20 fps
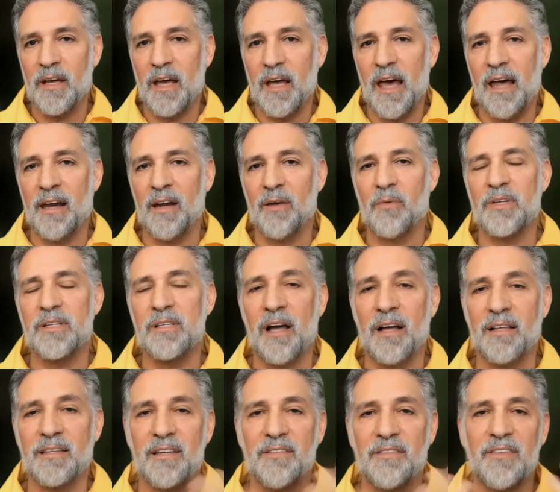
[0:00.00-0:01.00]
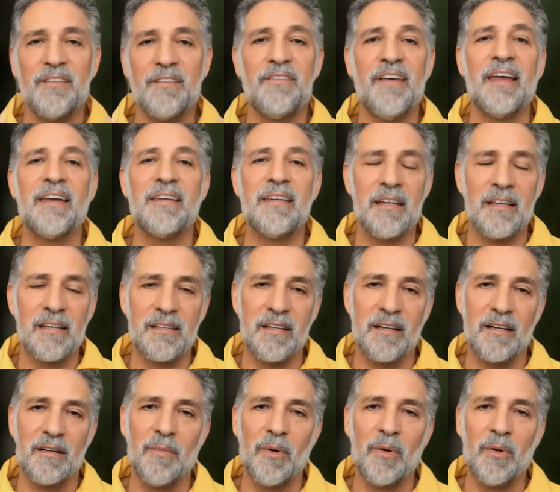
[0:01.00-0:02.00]
And it was lots of inventing
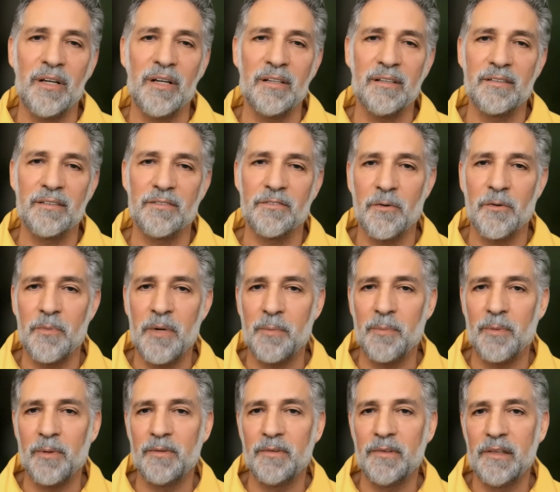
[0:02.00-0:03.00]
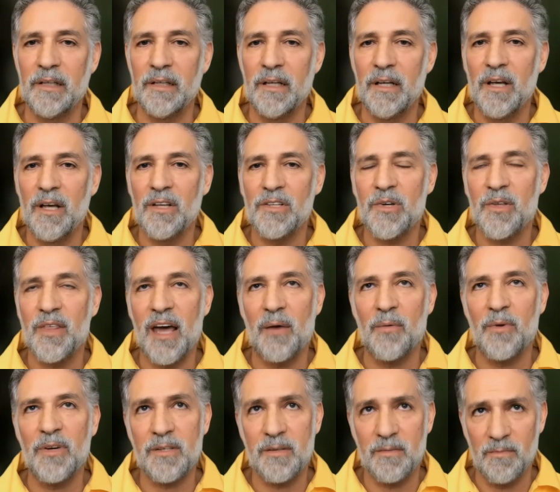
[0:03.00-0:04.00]
ceremonies for people. So
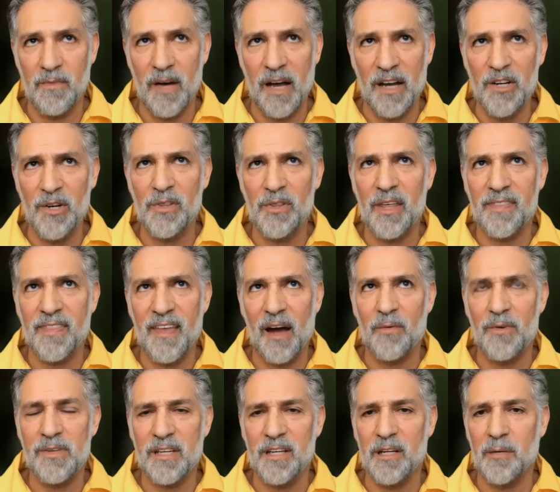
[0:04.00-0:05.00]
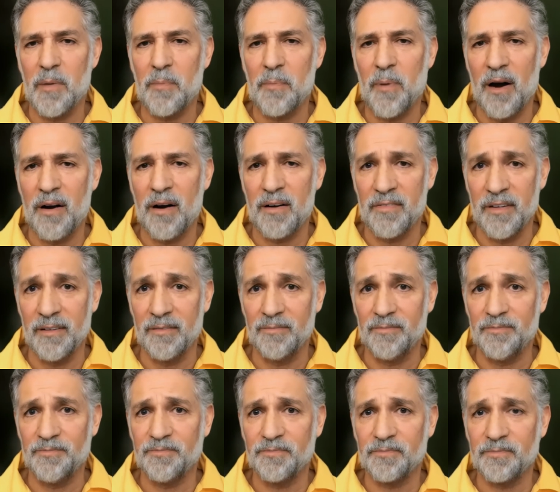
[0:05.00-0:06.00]
I knew that was going to be part of it.
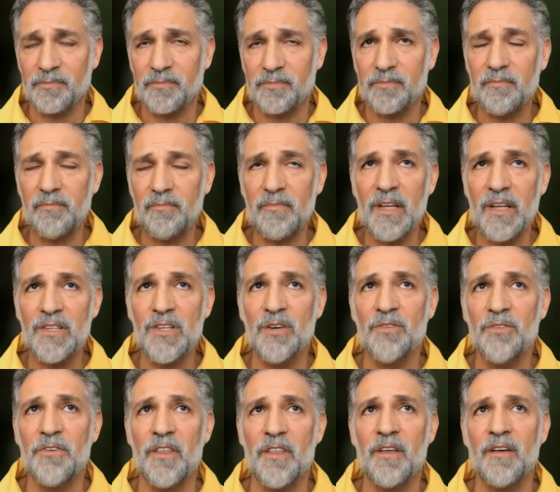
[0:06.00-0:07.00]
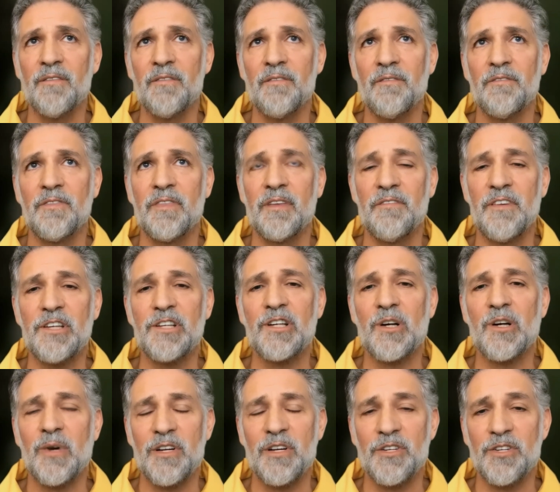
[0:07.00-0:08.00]
So for the vision
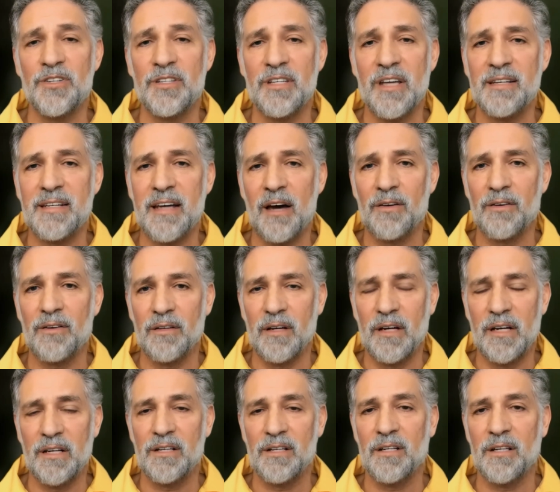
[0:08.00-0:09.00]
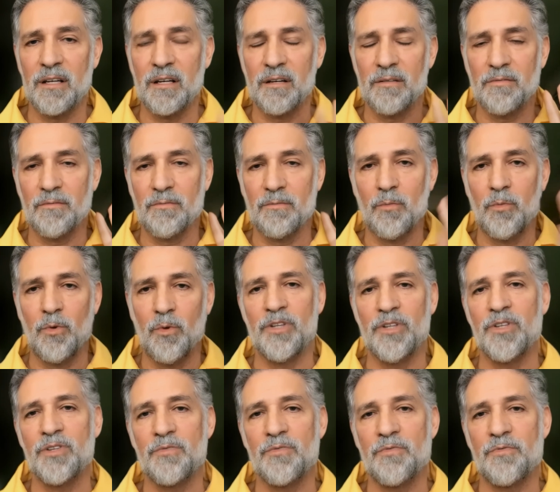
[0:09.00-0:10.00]
quest, you're sent out into the
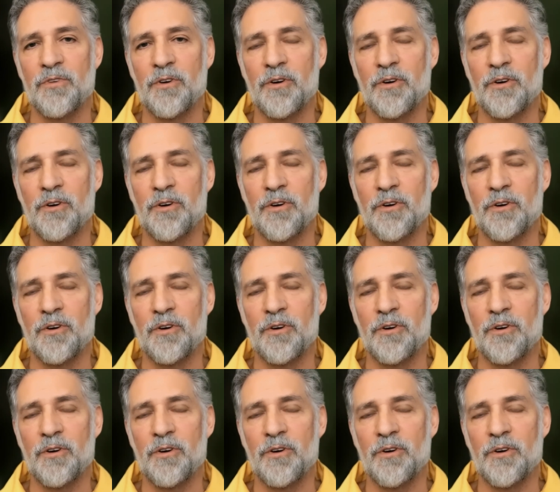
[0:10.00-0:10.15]
woods